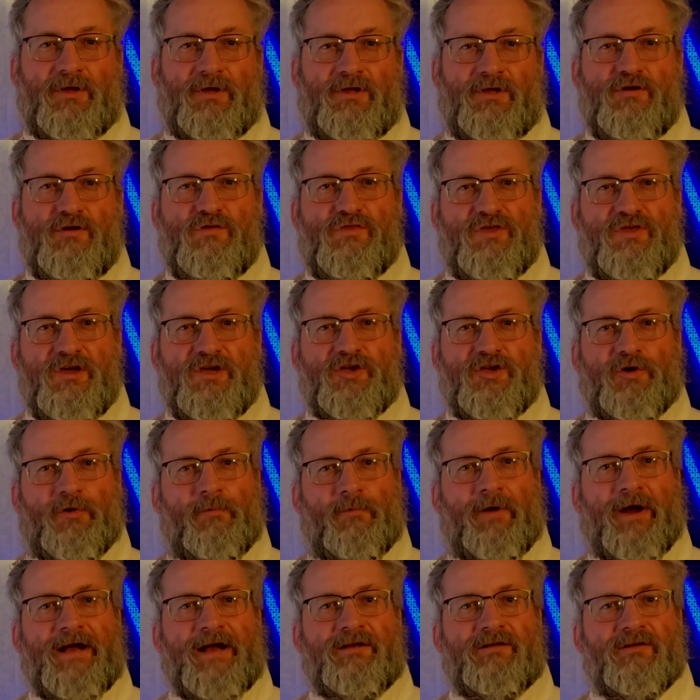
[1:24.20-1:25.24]
You think you're
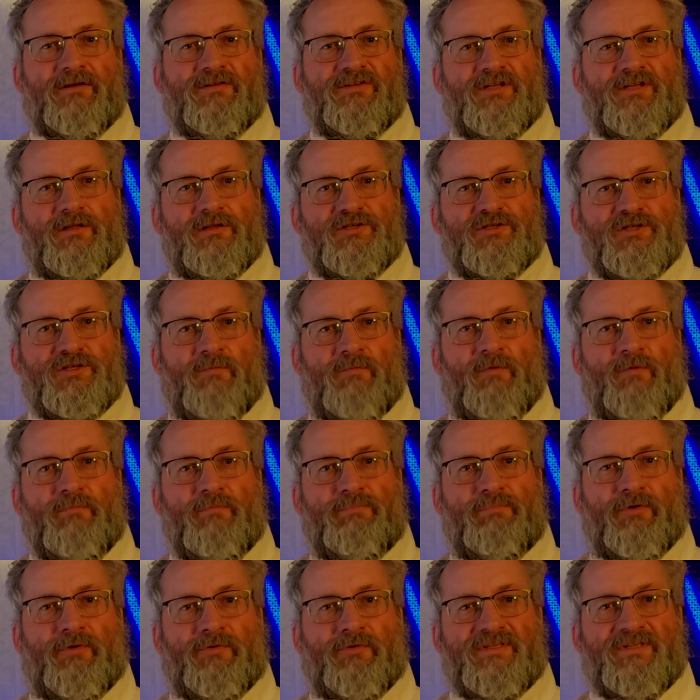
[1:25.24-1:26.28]
right until someone
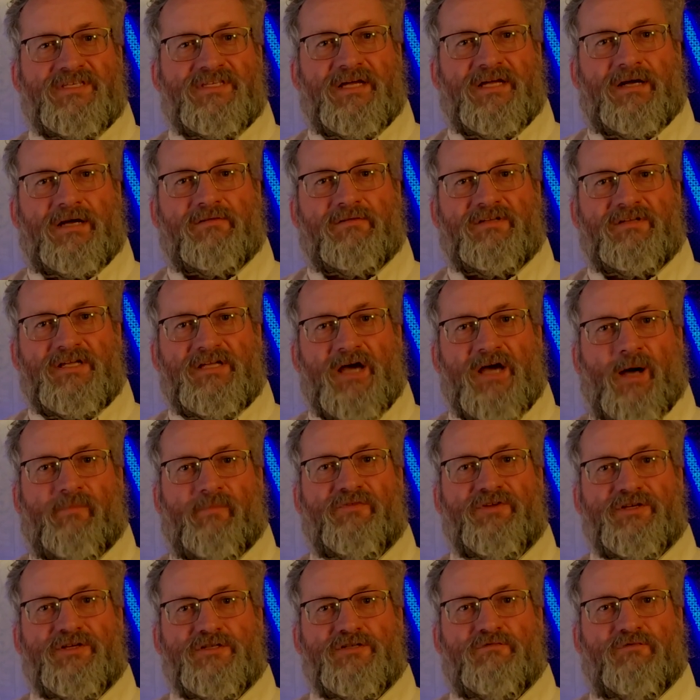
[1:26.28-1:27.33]
points out the
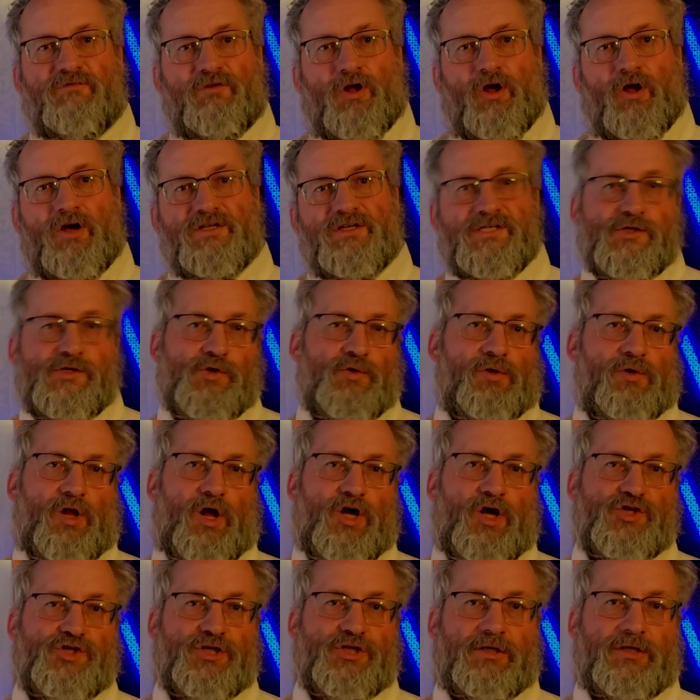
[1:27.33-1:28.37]
obvious flaws in your
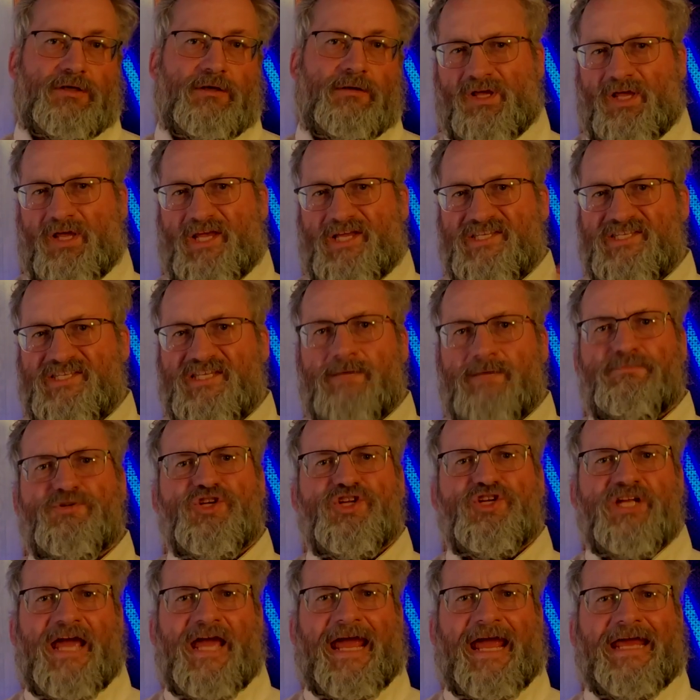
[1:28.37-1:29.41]
logic.
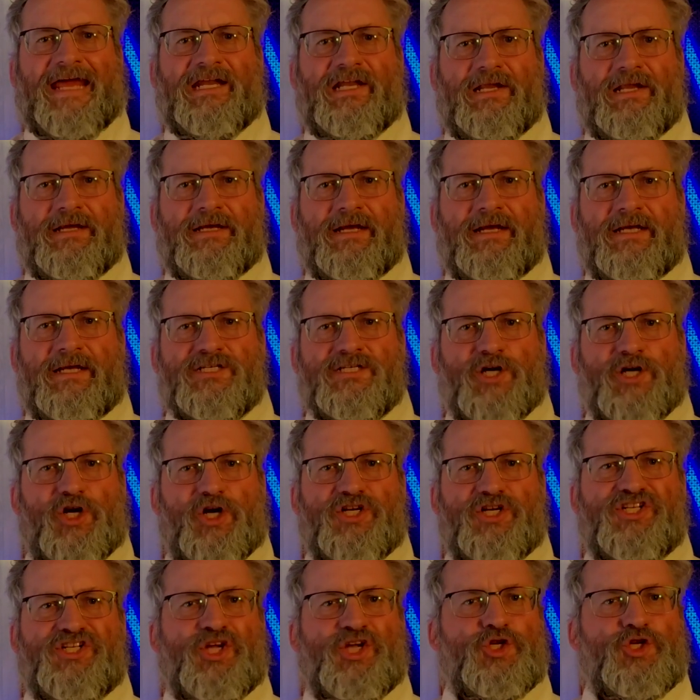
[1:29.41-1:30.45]
Exception handling is our
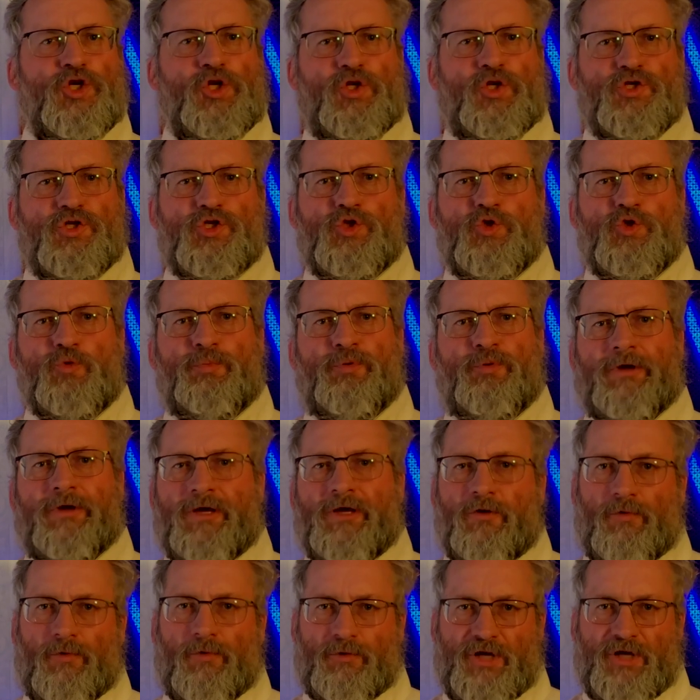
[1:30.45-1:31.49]
digital
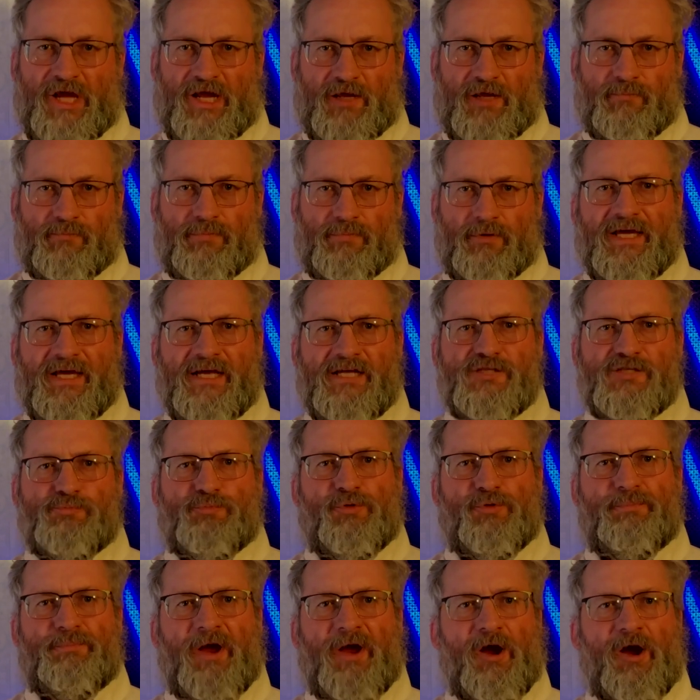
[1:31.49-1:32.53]
superhero cape. It's
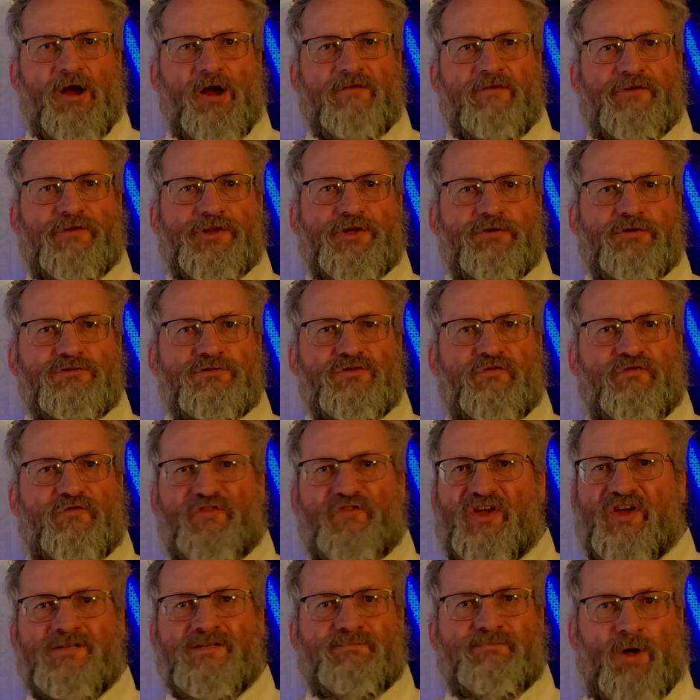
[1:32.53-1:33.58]
preparing for those
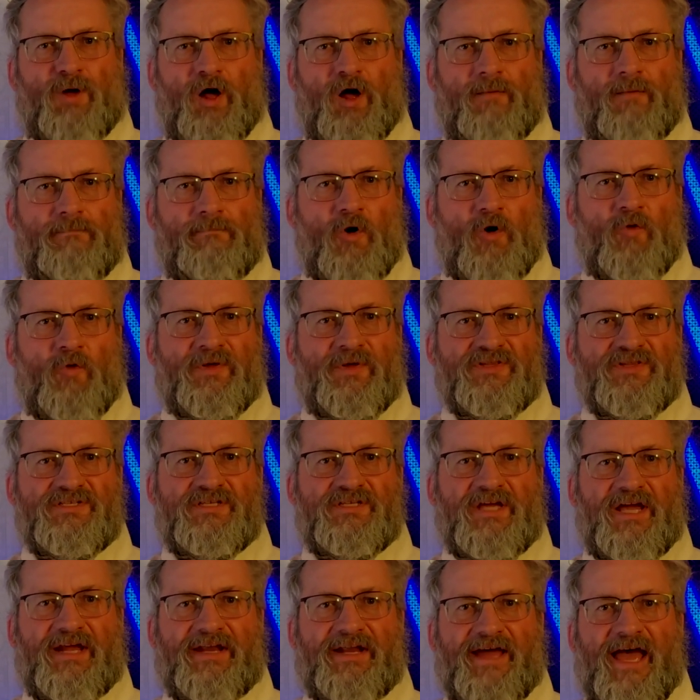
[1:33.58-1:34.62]
facepalm
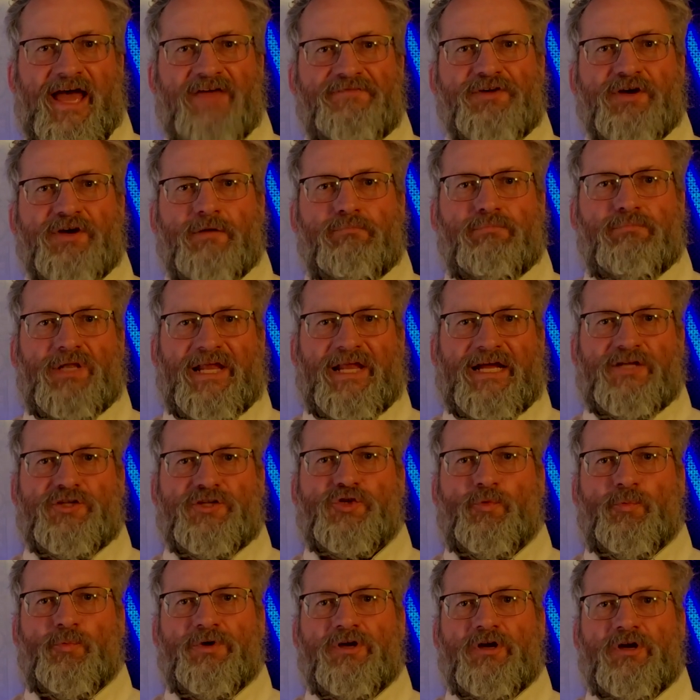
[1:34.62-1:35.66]
moments and having a plan
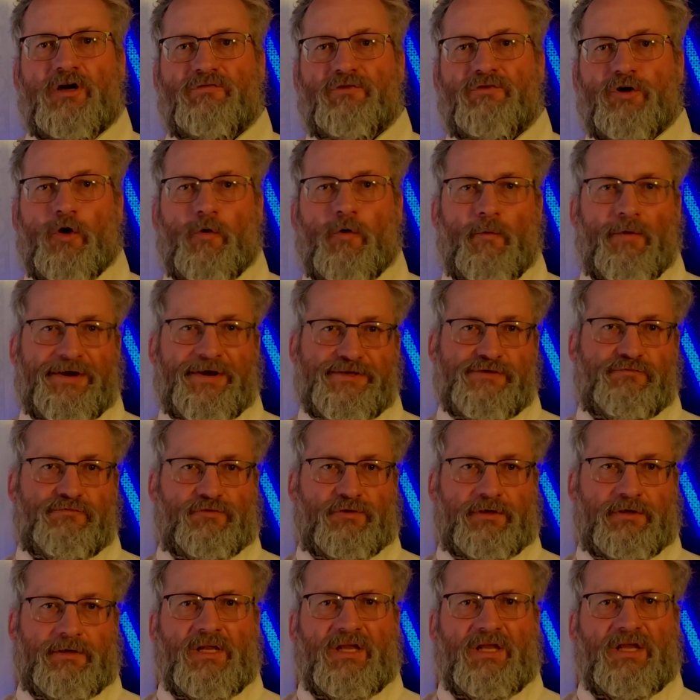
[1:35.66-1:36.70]
to recover
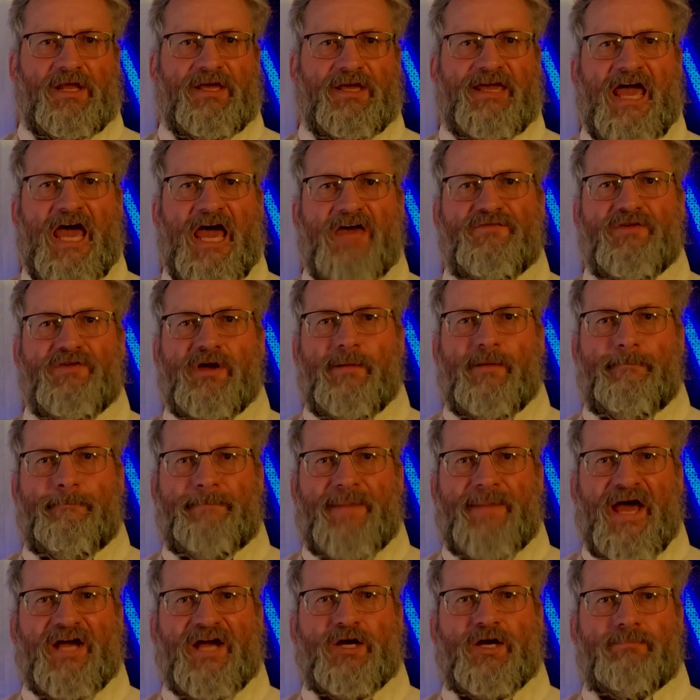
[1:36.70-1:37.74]
gracefully. Like having a
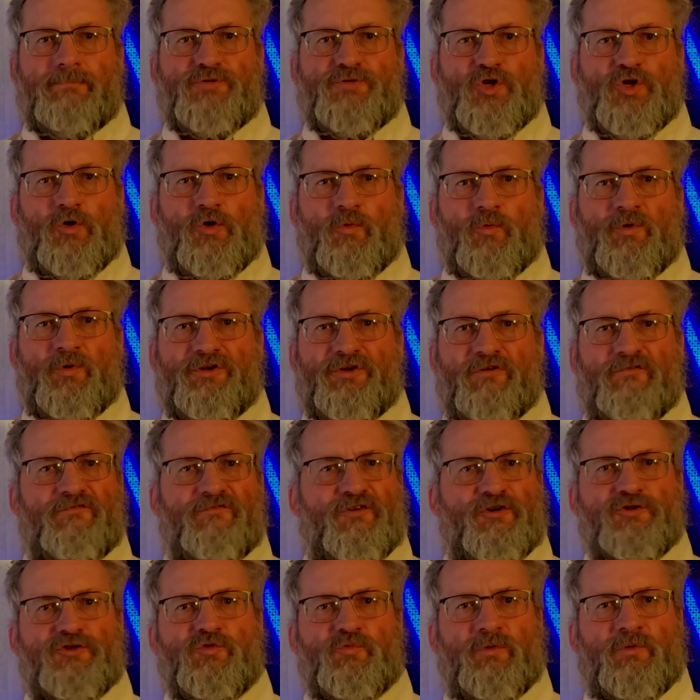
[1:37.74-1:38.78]
backup joke when your
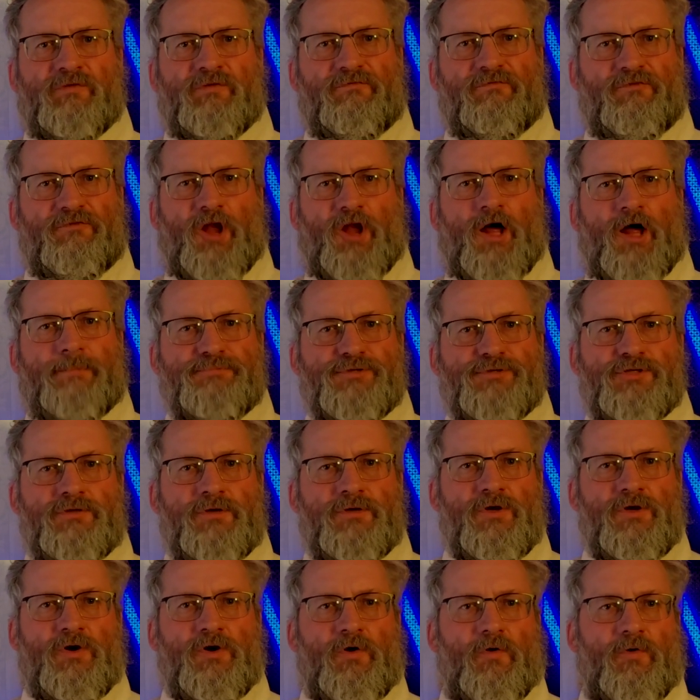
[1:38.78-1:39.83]
first one flops,
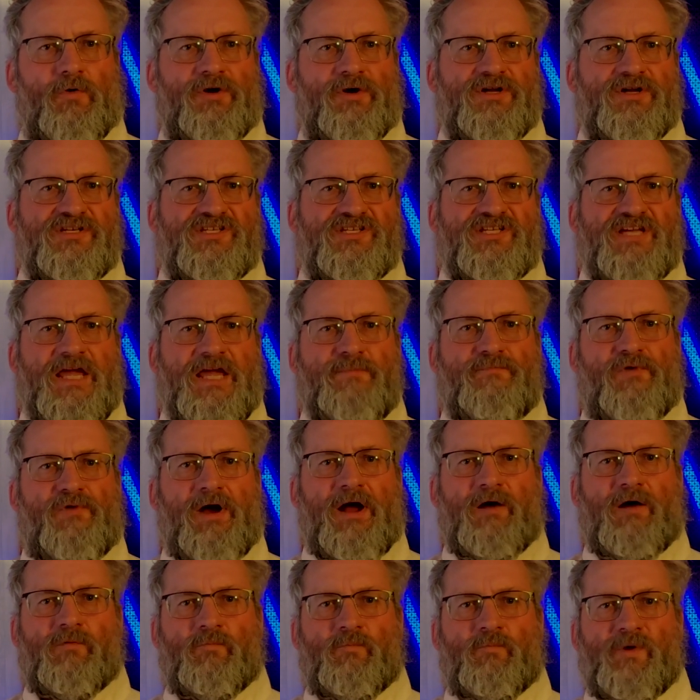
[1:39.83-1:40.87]
or an escape
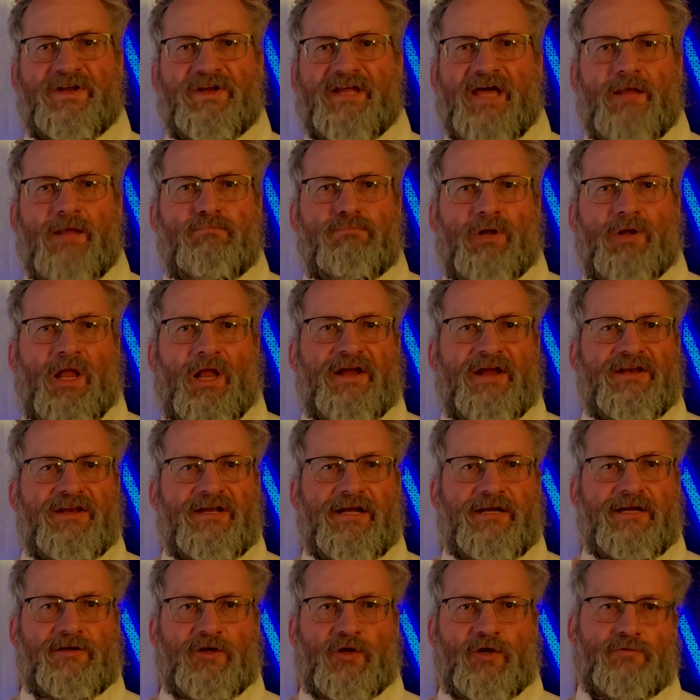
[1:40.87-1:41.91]
route when that blind
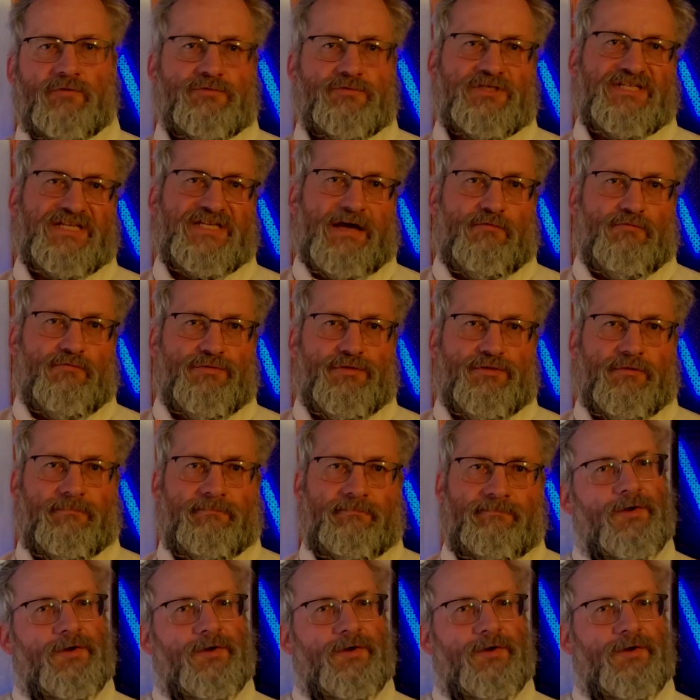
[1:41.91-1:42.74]
date goes south.